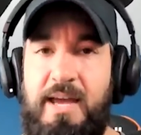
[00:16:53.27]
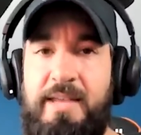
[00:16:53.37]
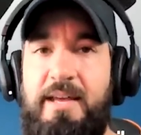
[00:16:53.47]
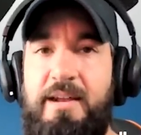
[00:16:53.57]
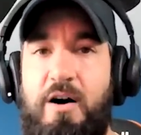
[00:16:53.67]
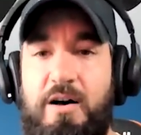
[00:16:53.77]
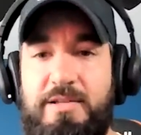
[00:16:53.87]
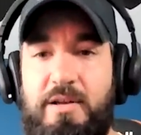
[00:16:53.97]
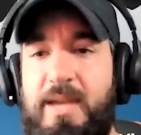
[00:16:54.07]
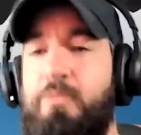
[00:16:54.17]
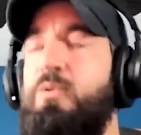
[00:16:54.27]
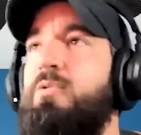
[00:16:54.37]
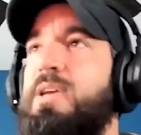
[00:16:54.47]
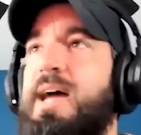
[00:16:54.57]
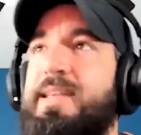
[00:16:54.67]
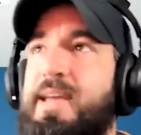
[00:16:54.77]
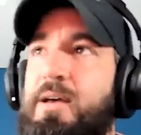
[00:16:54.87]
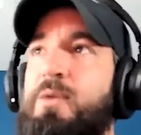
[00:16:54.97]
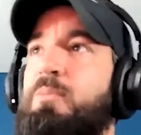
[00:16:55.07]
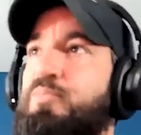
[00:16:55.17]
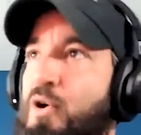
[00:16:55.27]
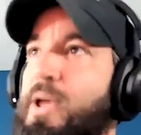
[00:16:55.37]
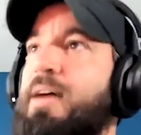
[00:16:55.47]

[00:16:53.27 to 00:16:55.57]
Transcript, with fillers: and then also like we were the kind of get like we broke